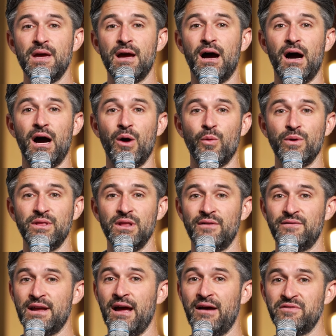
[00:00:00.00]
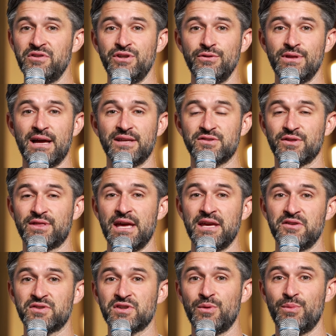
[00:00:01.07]
Uh, we'd love to have you do that. So
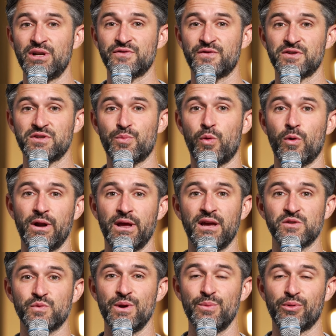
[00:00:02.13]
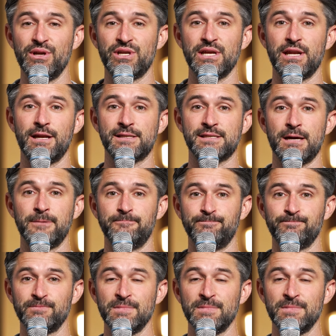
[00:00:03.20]
thank you so much for supporting us. We appreciate it a ton.